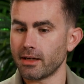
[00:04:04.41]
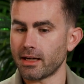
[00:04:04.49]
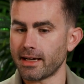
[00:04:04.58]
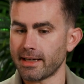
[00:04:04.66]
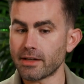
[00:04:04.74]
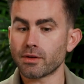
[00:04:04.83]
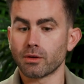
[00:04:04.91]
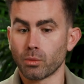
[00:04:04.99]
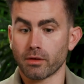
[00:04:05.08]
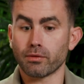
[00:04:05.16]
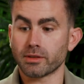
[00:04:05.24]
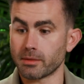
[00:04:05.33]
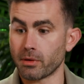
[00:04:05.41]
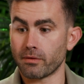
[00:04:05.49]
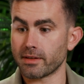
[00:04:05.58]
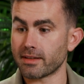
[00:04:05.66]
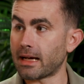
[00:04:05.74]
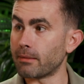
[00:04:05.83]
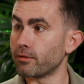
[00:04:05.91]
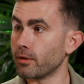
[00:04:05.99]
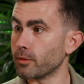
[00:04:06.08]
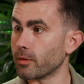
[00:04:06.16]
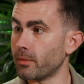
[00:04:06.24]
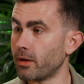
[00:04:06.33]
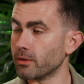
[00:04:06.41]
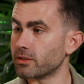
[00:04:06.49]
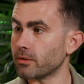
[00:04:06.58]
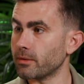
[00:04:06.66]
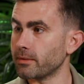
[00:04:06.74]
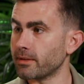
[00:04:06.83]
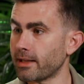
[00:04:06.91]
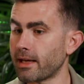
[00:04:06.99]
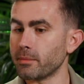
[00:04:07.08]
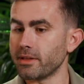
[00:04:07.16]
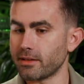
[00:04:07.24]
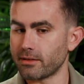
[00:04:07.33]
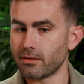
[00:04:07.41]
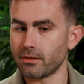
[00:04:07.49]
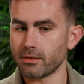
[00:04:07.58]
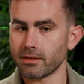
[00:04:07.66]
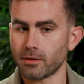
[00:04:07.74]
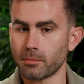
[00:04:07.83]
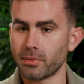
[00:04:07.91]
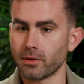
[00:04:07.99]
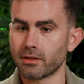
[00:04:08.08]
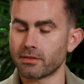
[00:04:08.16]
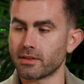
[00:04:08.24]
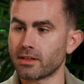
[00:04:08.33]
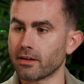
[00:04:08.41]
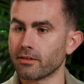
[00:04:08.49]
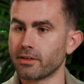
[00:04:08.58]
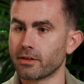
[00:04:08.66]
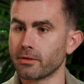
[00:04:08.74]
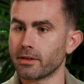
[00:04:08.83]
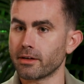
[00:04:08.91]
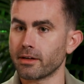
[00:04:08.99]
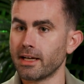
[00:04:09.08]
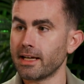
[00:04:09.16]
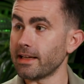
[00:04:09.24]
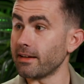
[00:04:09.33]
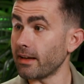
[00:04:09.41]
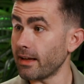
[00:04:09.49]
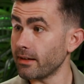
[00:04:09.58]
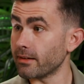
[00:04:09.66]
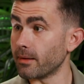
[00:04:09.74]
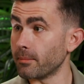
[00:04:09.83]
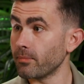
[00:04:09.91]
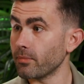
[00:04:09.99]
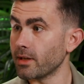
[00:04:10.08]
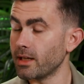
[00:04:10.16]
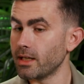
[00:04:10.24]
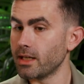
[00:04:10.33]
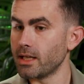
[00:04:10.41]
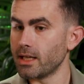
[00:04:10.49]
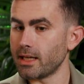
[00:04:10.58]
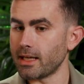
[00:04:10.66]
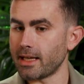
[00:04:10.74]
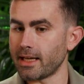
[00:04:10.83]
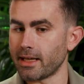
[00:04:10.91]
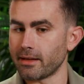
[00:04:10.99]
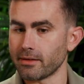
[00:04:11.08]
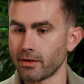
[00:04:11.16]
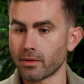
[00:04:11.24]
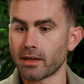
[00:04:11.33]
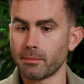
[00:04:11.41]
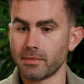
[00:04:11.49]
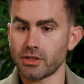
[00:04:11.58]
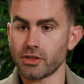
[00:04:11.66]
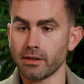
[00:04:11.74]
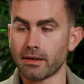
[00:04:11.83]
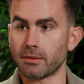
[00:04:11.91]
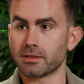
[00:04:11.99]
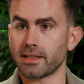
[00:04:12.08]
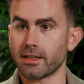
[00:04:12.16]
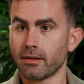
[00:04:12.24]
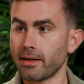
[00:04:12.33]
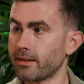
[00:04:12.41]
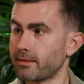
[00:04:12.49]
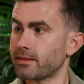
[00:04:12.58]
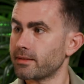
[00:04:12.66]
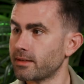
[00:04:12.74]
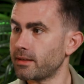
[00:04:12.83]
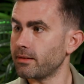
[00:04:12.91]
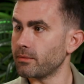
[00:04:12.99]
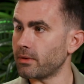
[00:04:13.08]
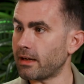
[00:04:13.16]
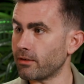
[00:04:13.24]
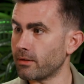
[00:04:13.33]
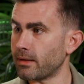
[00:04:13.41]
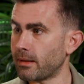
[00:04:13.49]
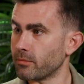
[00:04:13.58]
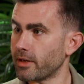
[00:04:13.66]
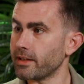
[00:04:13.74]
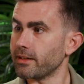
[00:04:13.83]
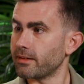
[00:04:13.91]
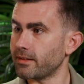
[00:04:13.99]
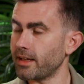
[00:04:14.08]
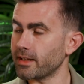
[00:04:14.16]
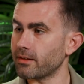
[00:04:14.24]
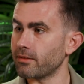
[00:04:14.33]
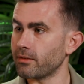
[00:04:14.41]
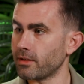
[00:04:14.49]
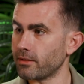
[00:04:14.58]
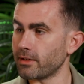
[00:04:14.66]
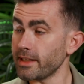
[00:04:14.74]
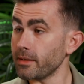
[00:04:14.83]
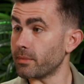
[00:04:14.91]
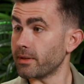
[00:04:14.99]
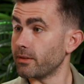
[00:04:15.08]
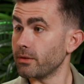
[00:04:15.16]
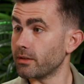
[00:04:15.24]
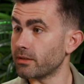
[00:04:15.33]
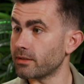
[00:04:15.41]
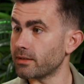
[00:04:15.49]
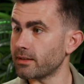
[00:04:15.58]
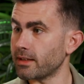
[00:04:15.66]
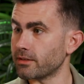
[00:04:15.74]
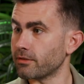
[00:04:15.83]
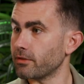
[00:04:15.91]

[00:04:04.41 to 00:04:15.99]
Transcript: I entered the workforce at the perfect time, fully remote, so it allowed me to build this photography career in tandem. And come this year, I was like, all right, I'm ready to take the leap and do this as a